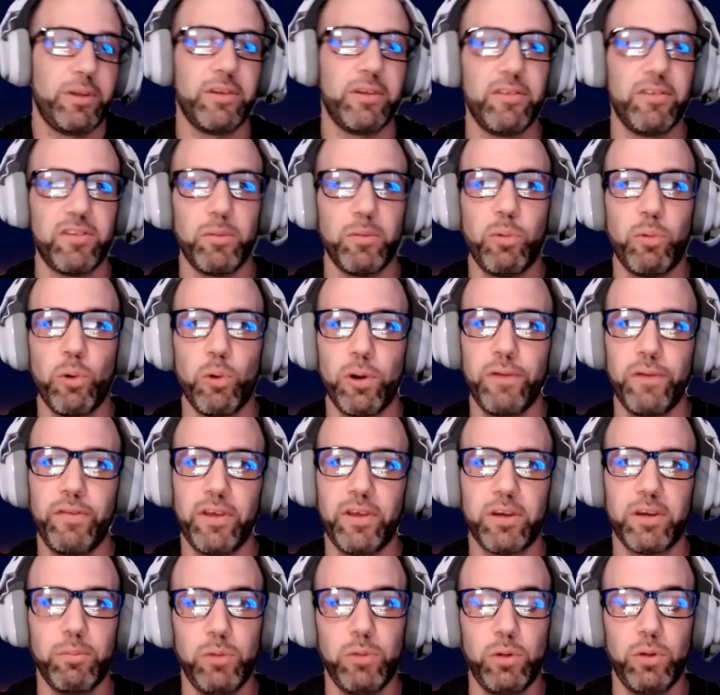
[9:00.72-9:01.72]
the support of
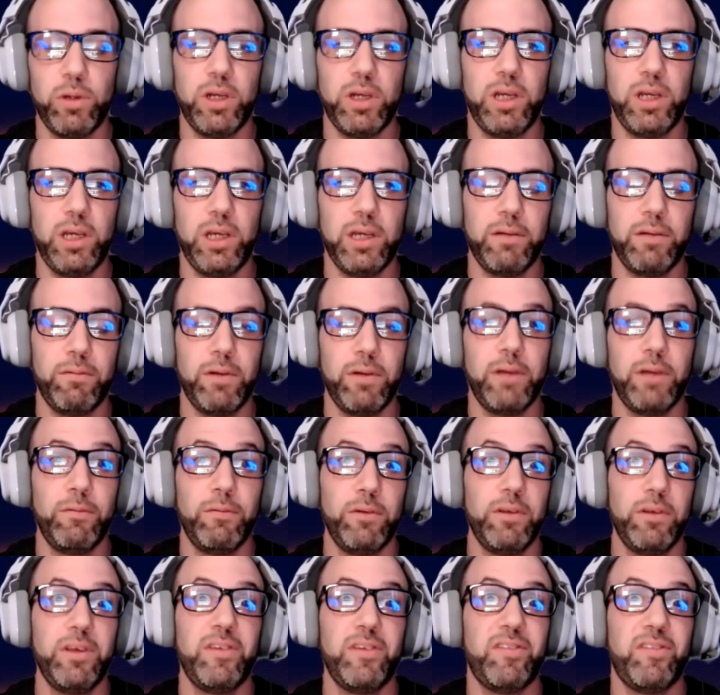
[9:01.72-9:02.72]
the community, and
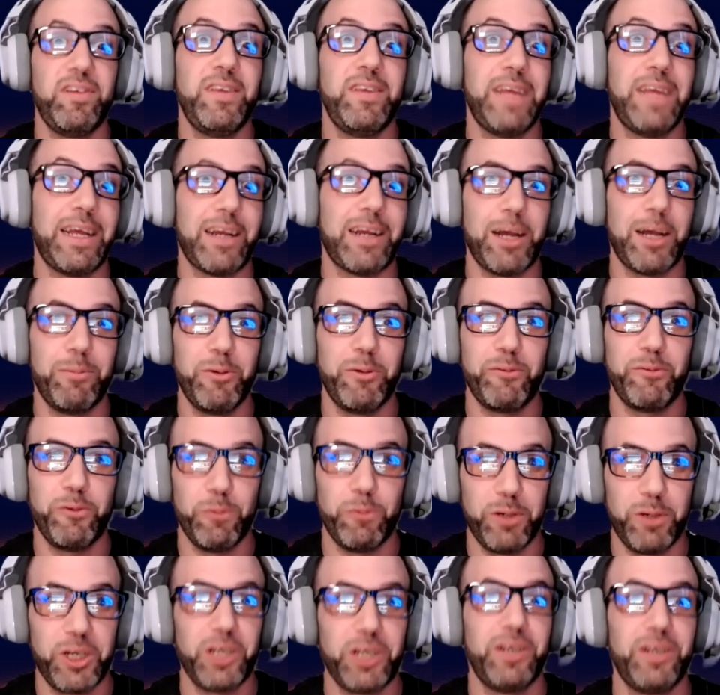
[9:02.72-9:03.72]
really see that come to
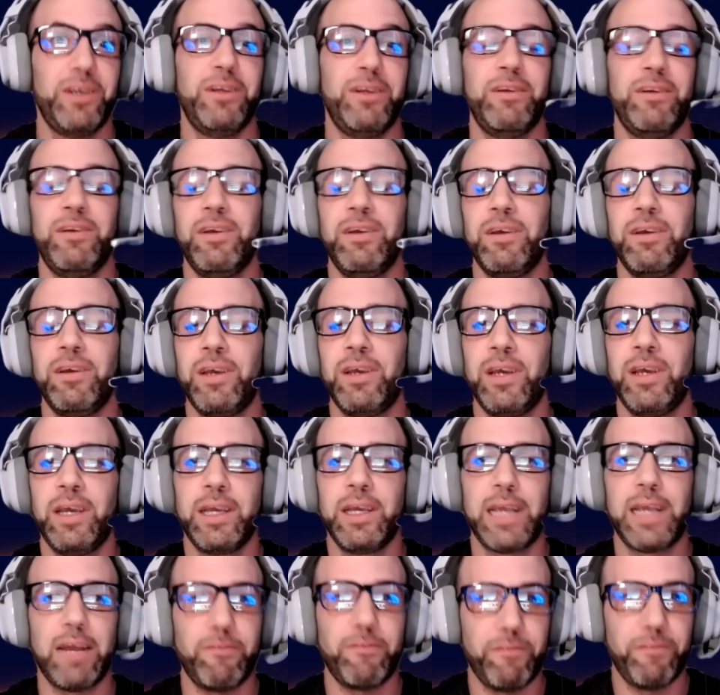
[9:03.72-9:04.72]
fruition,
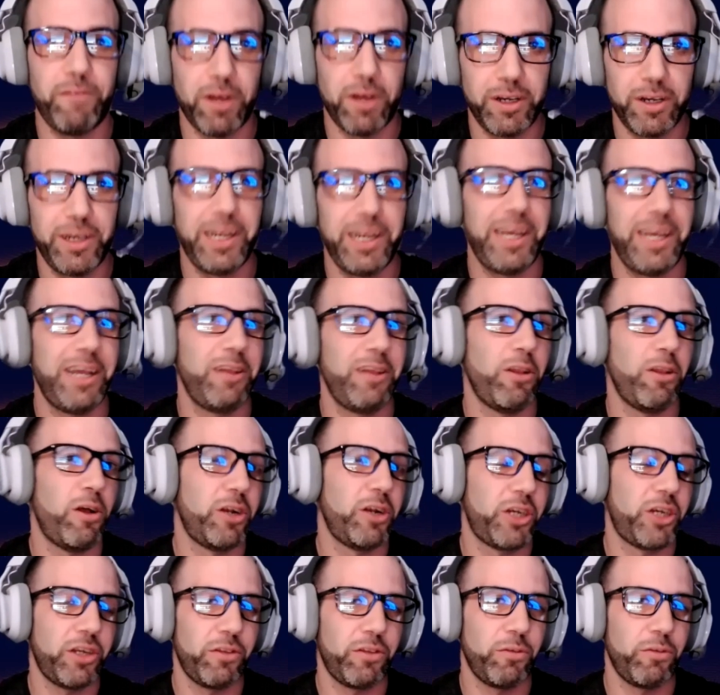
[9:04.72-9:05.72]
get funding,
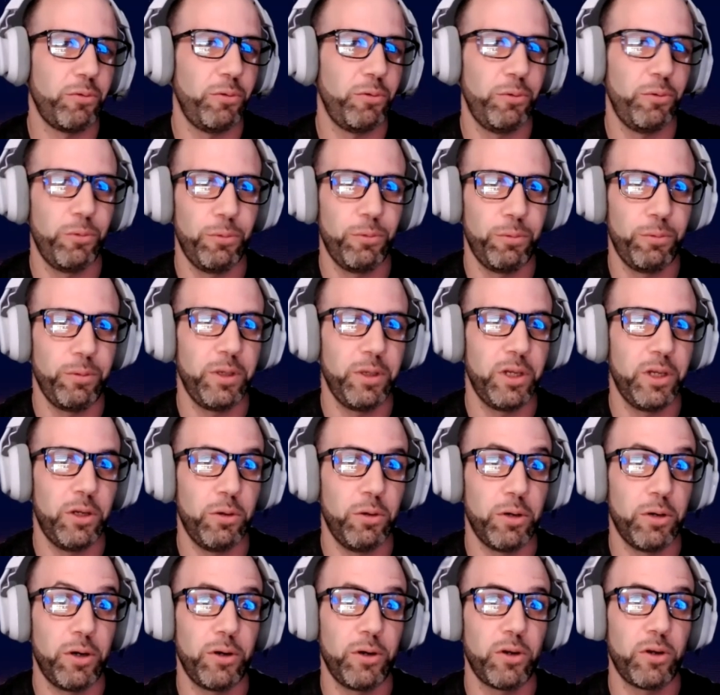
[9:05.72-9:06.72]
launch it through,
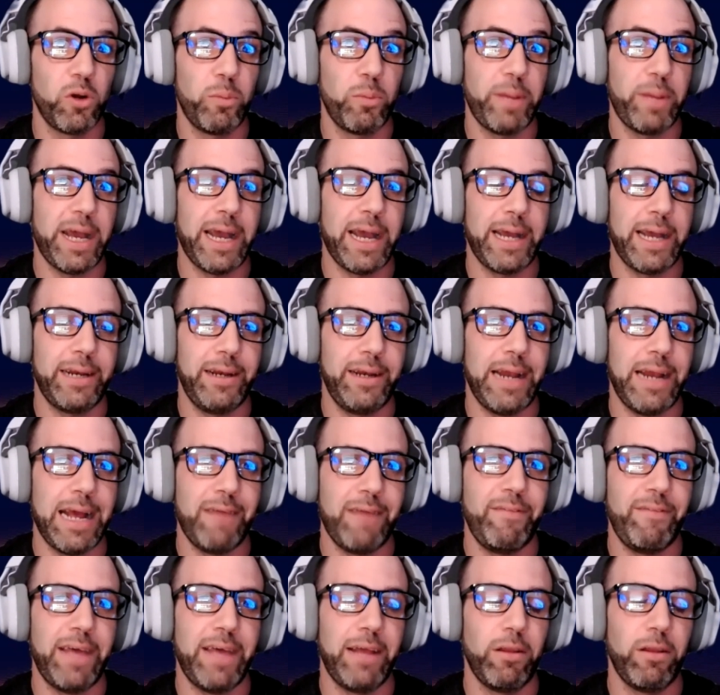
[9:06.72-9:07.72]
ErgoPad, and
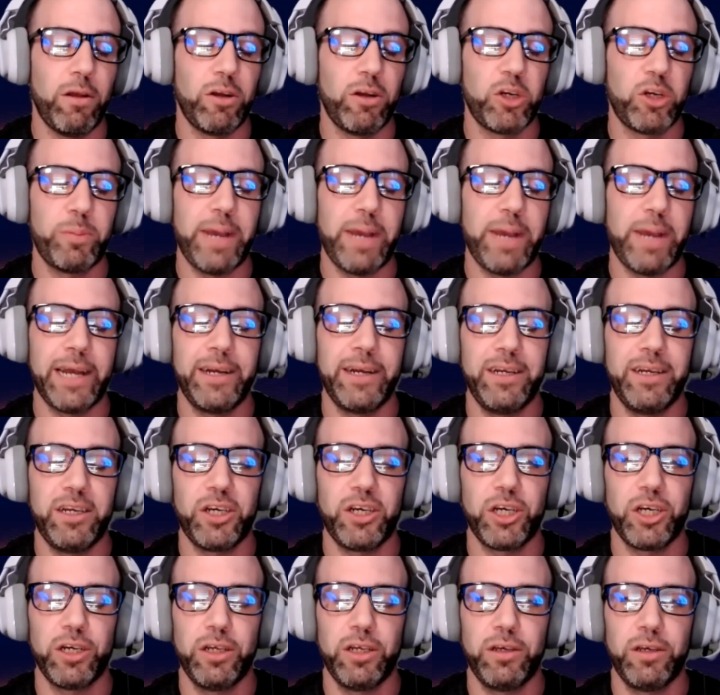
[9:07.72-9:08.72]
have that Launchpad
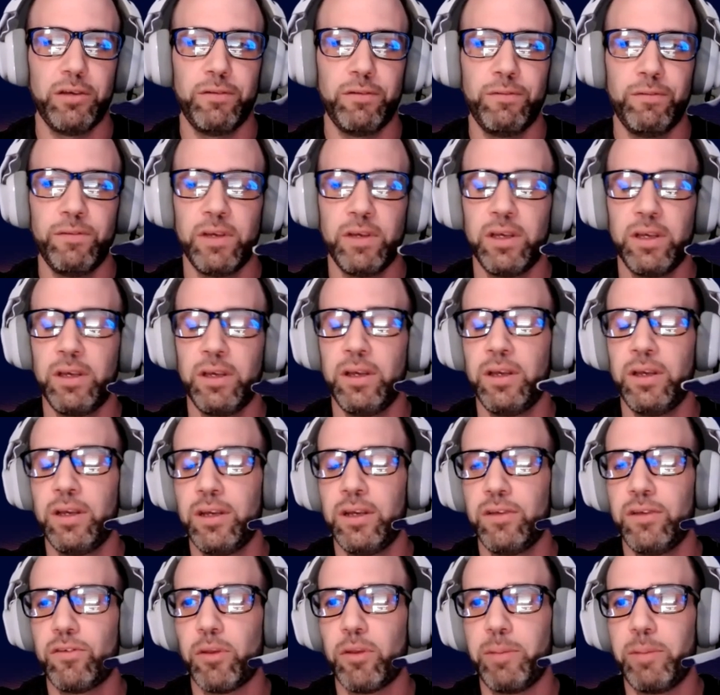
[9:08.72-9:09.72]
initiative.
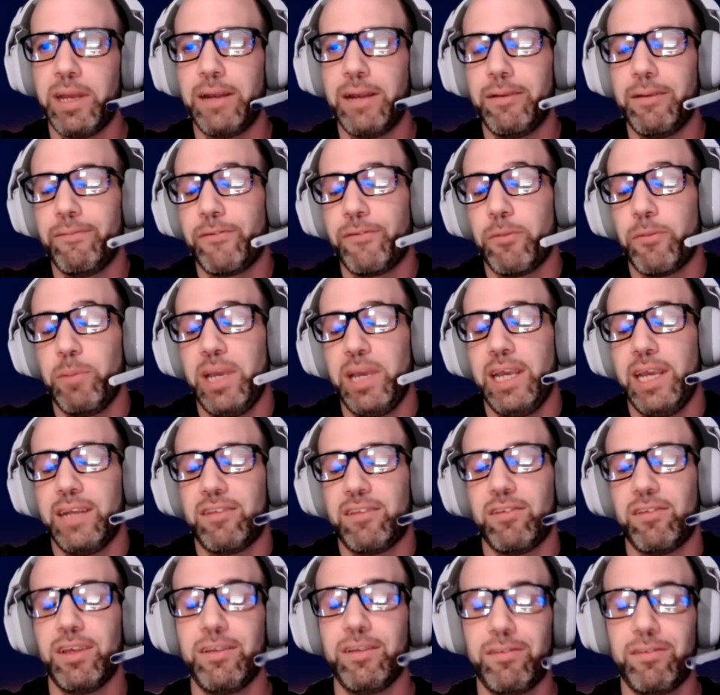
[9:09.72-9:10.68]
So, I mean, for me, it's